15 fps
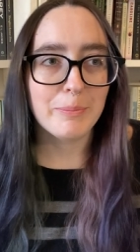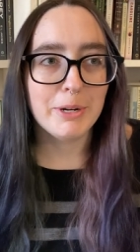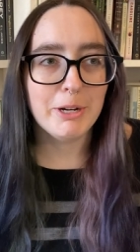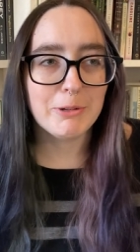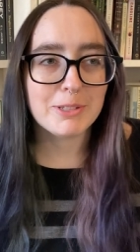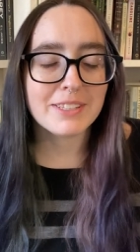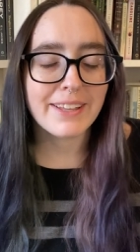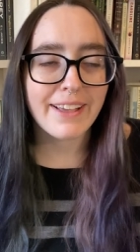but it
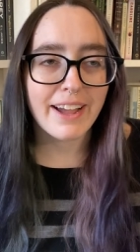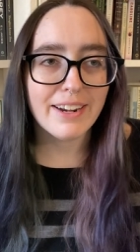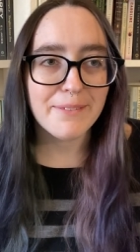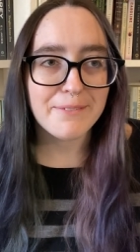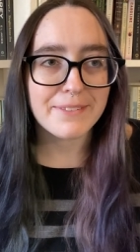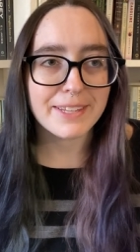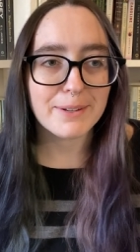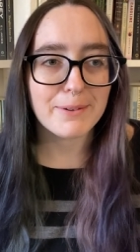was the kind
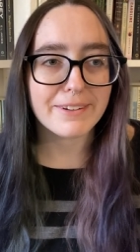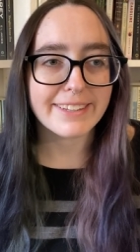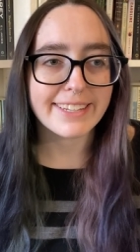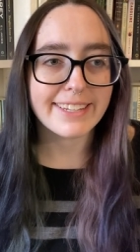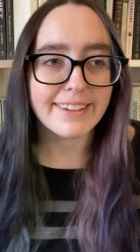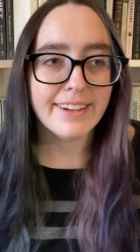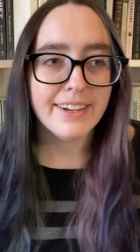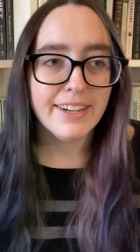of thing where,
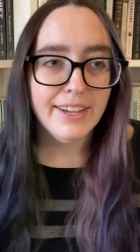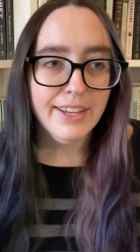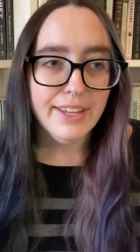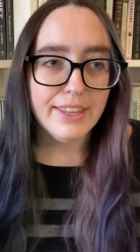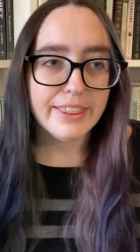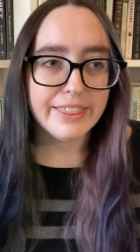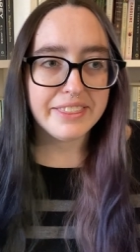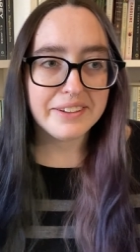like,
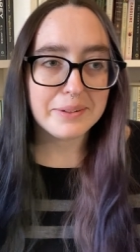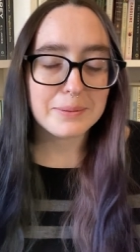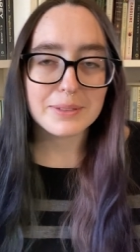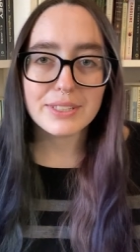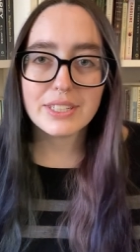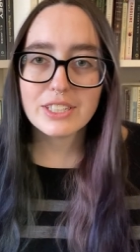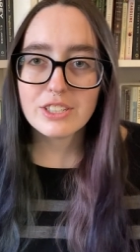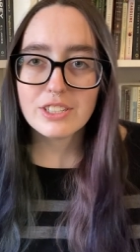their
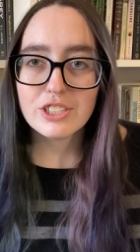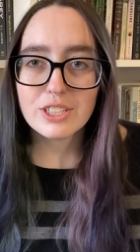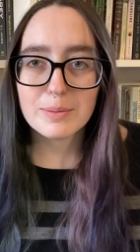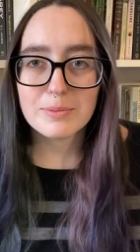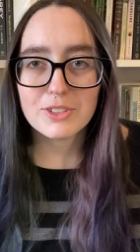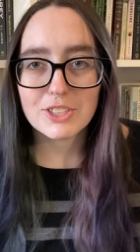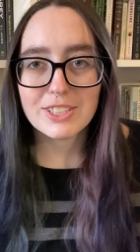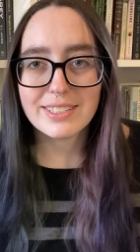
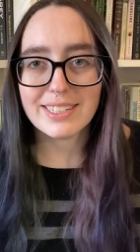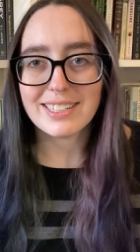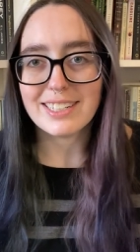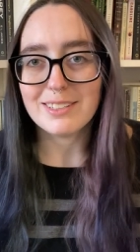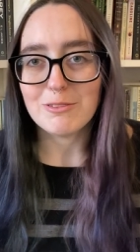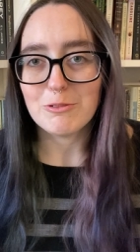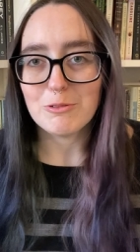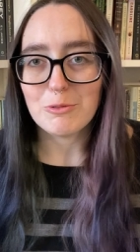relationship just
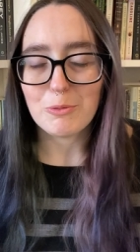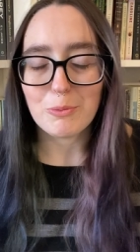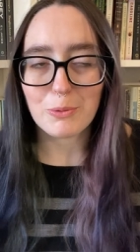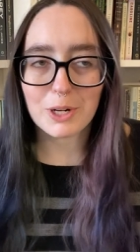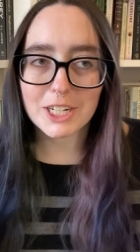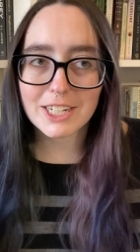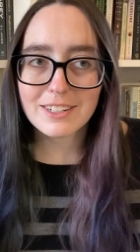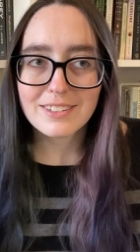didn't
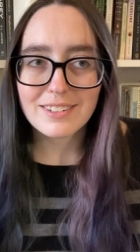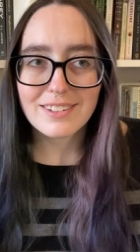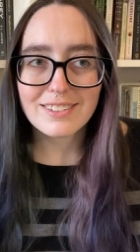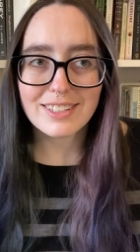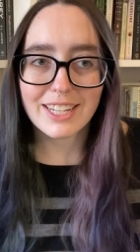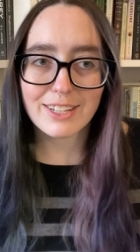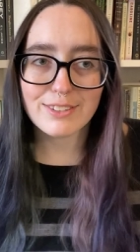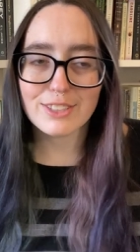work,
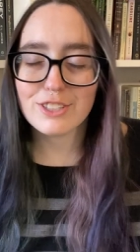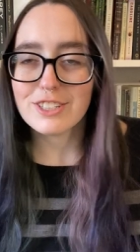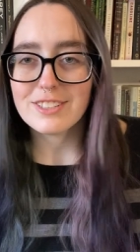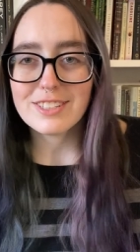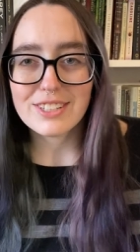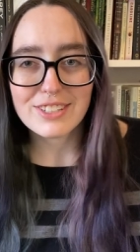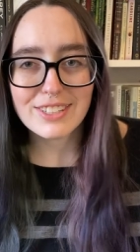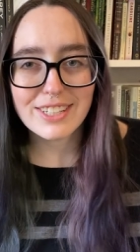like
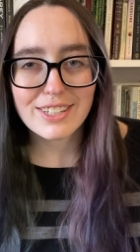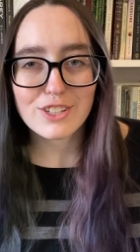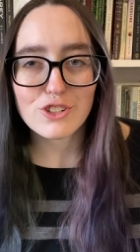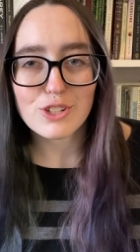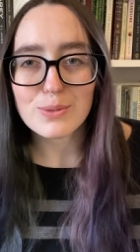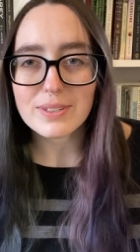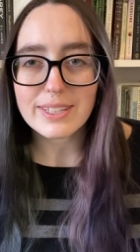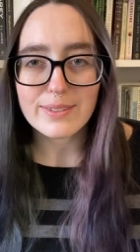logistically, because
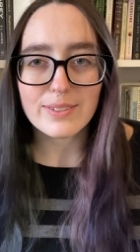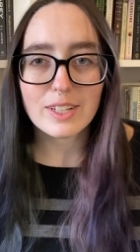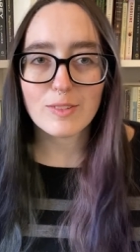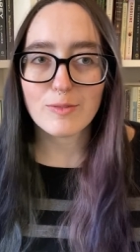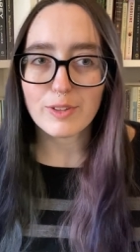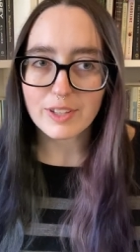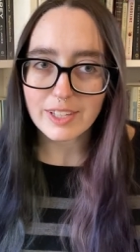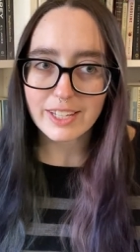she was living
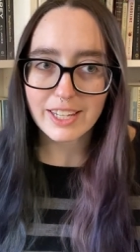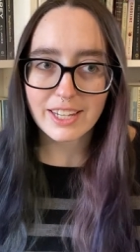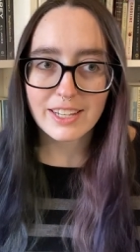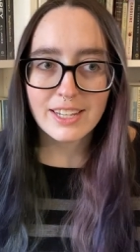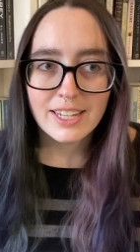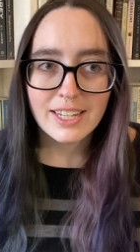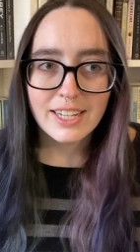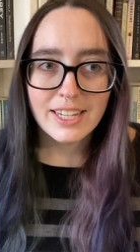in Philly
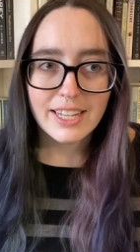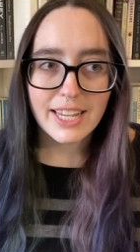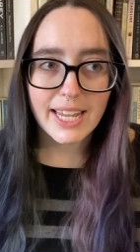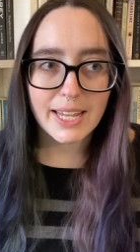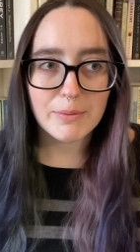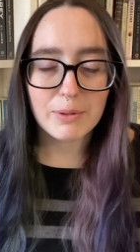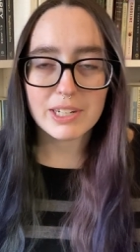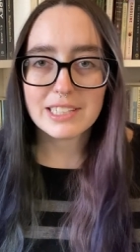
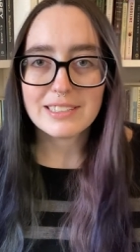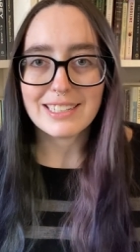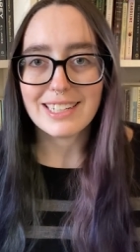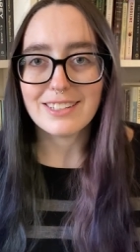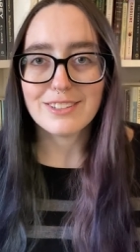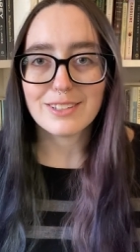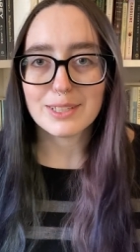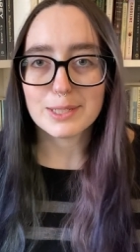and wanted to
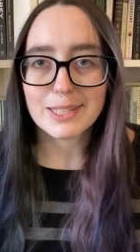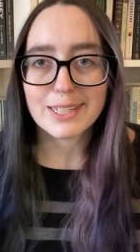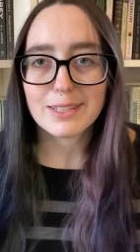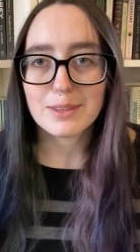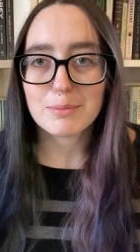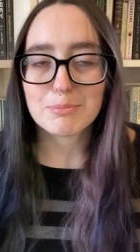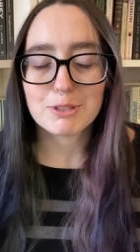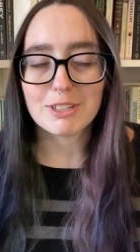get into the,
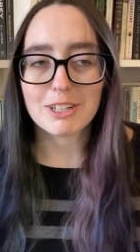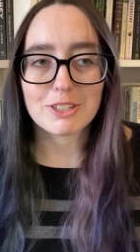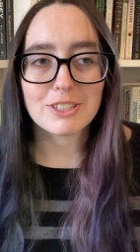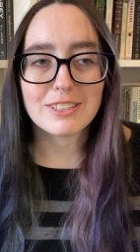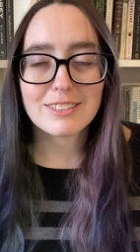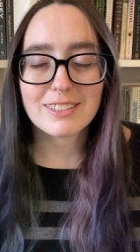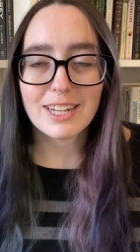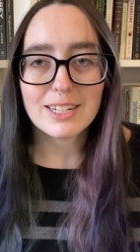the
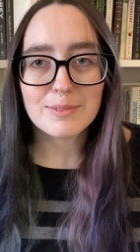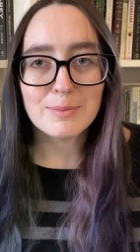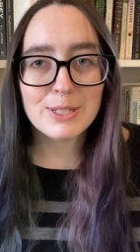production side of